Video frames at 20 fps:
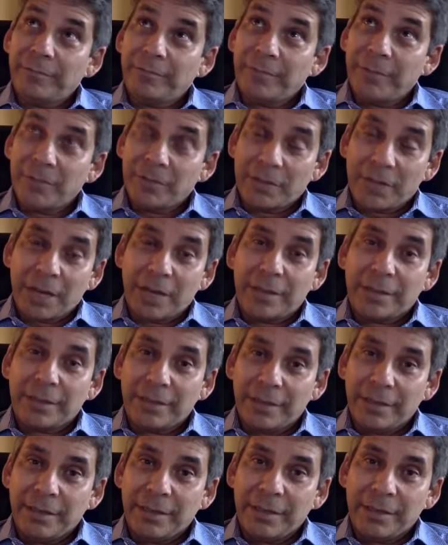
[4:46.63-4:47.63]
there's
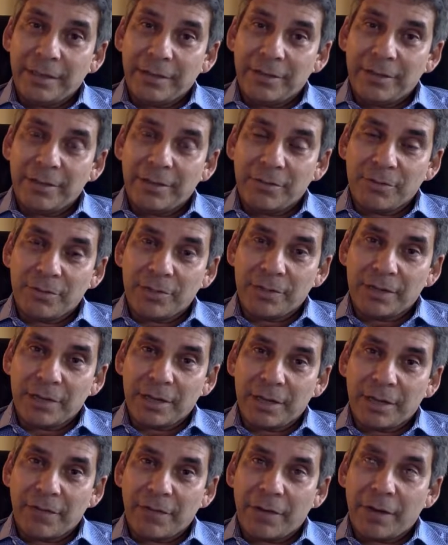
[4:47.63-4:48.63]
a
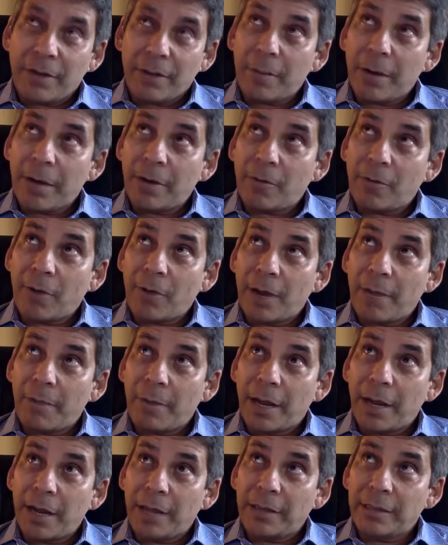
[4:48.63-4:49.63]
significant amount of rot
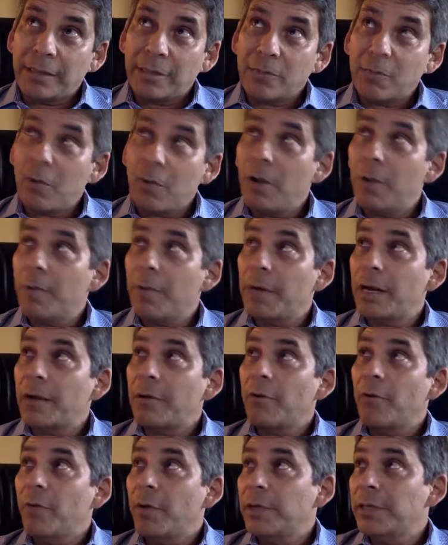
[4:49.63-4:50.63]
behind this wall, but
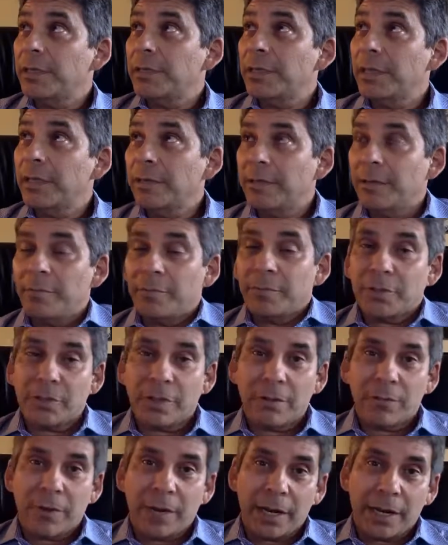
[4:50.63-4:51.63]
I'm going to tell them, so
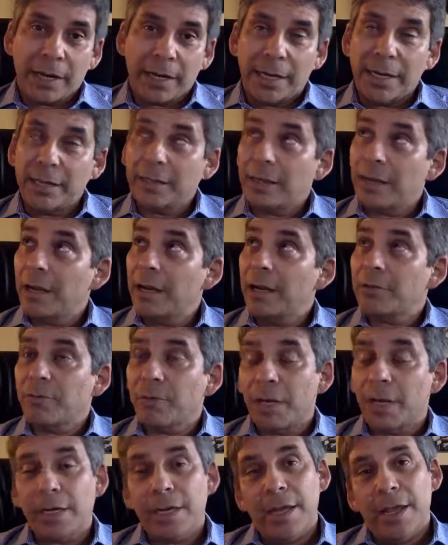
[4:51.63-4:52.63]
that way I get the
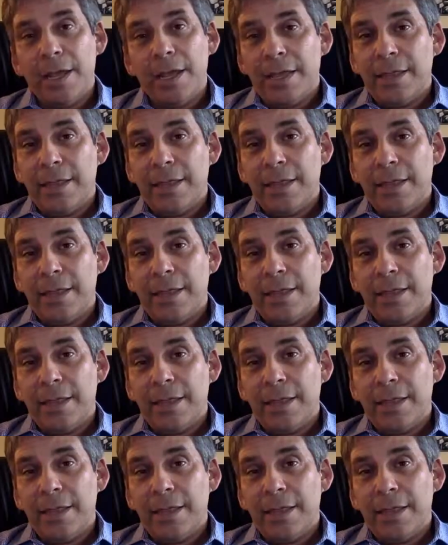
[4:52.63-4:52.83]
contract,